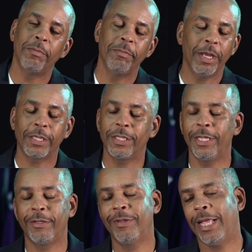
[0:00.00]

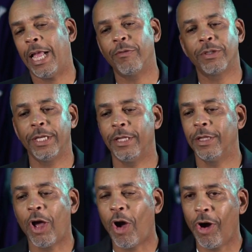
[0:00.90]
Muggsy, obviously,
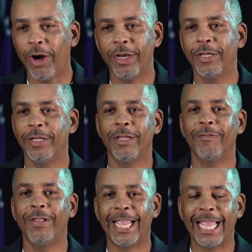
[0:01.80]
the heart
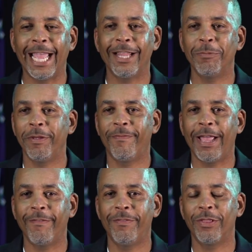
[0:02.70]
of that guy to be
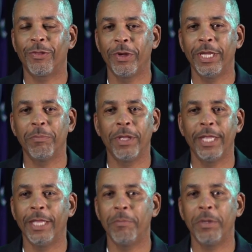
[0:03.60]
5'3" and play
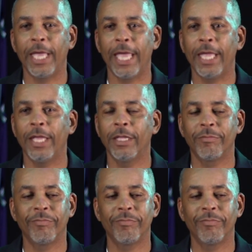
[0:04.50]
in the NBA,